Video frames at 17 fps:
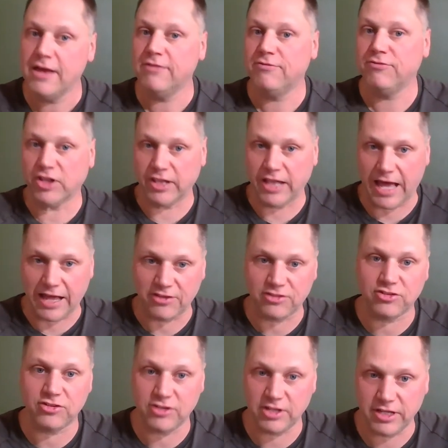
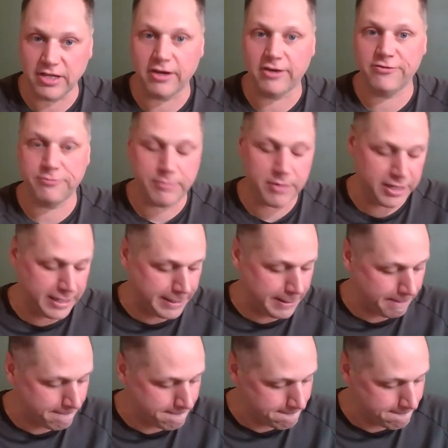Velocity of money.